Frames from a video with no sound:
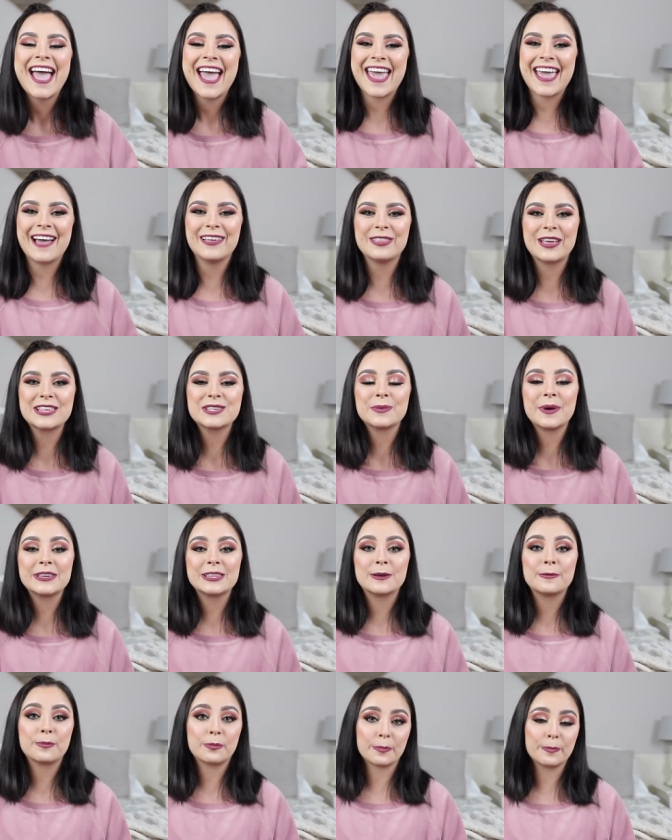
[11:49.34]
and that's why
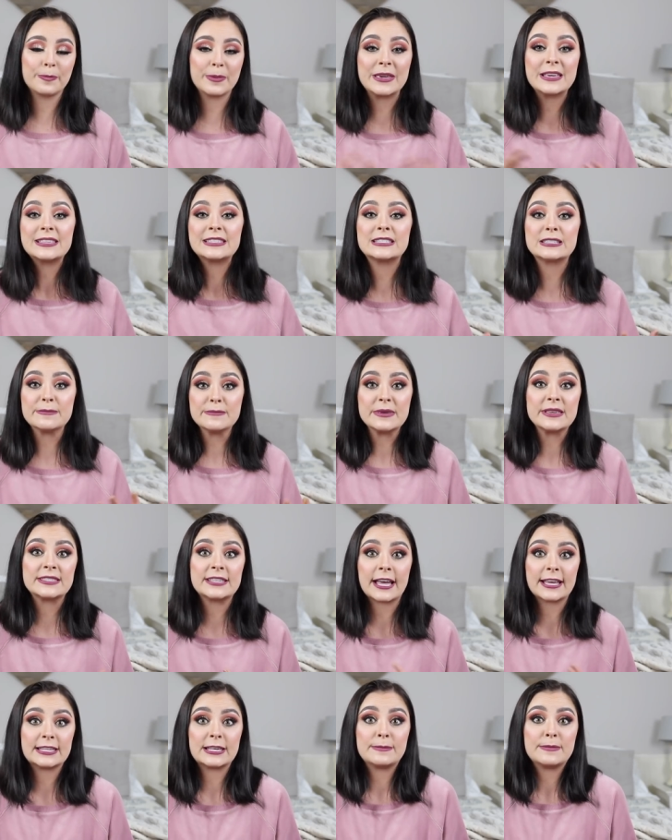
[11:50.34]
the beast
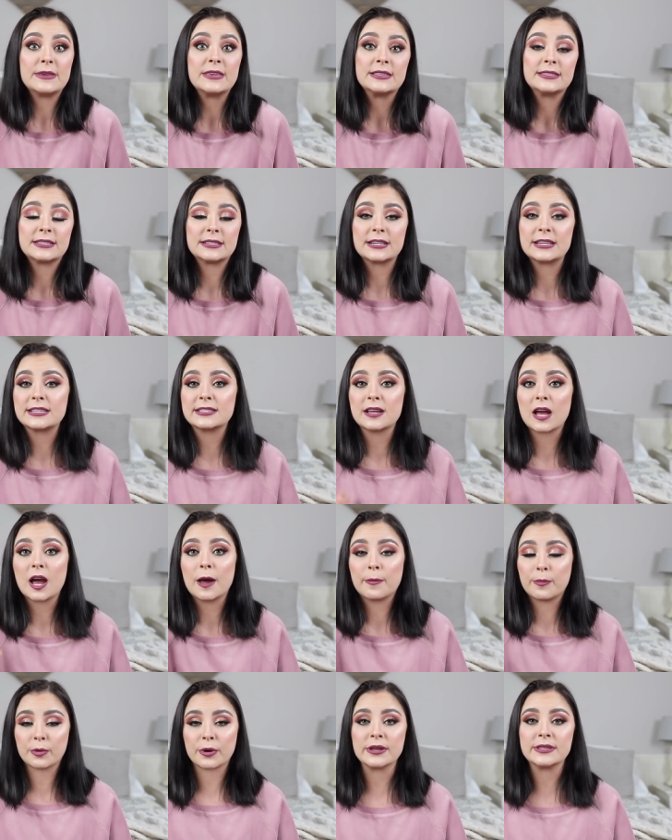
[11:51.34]
meets as a beast and he's
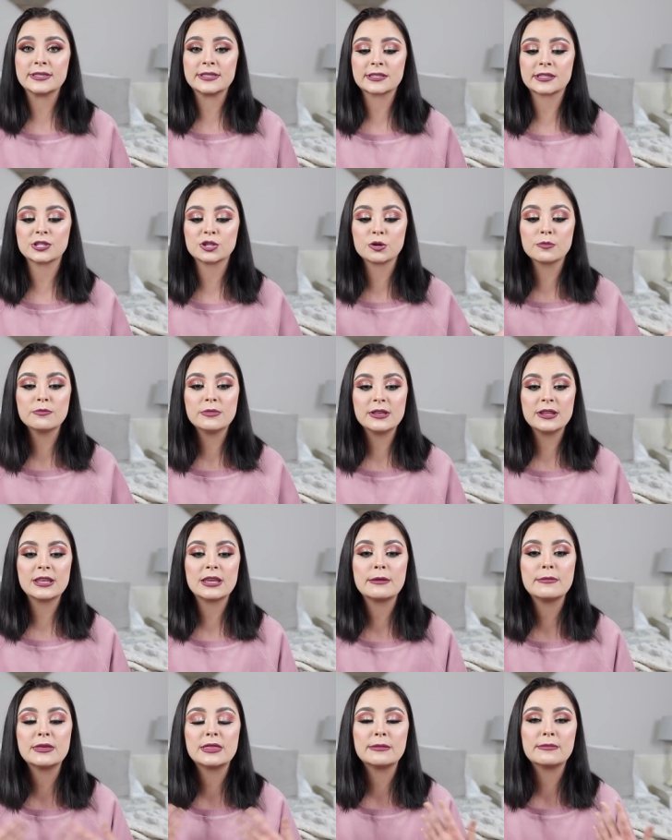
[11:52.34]
not a prince, because you're
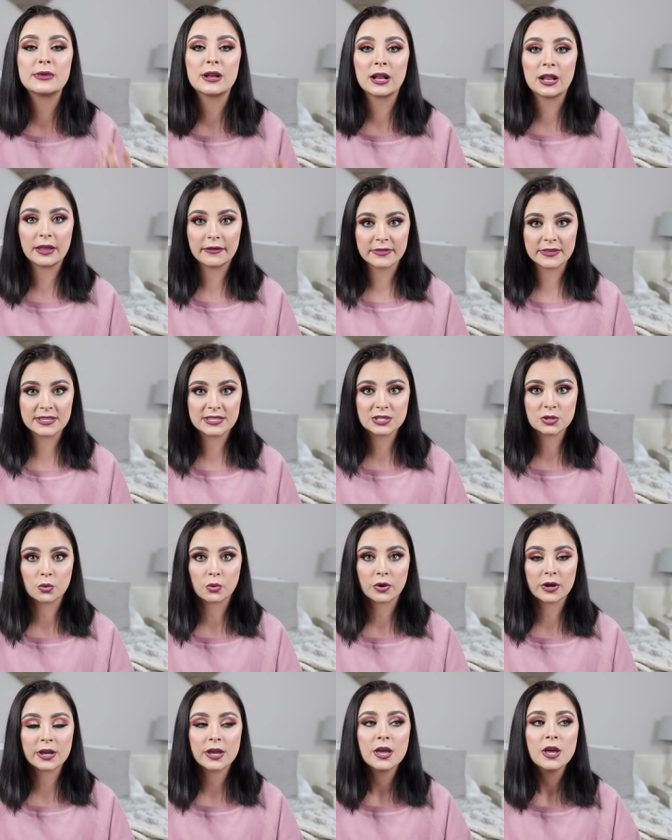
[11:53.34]
meeting him in the middle of the
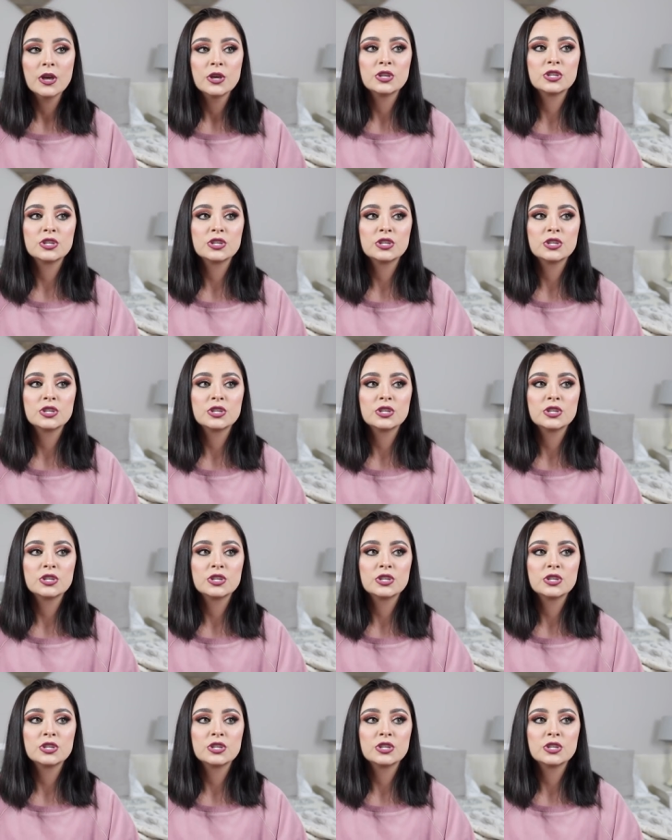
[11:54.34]
story.